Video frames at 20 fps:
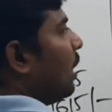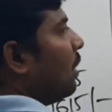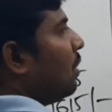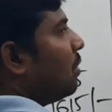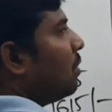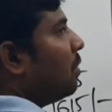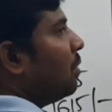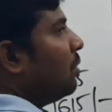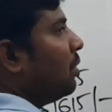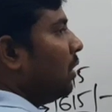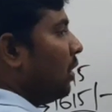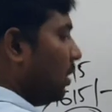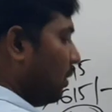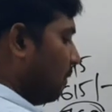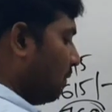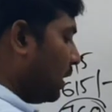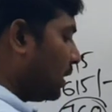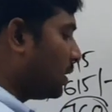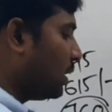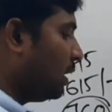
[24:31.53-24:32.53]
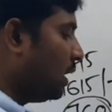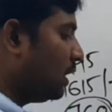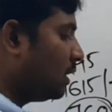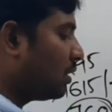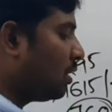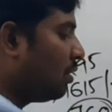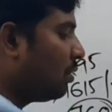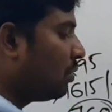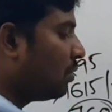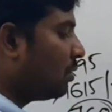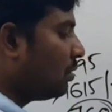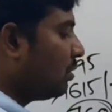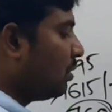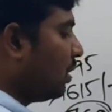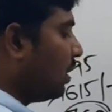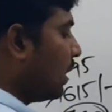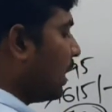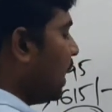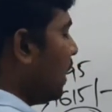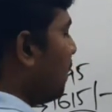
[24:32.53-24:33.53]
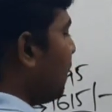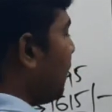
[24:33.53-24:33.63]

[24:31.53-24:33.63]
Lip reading: into first discount 10%.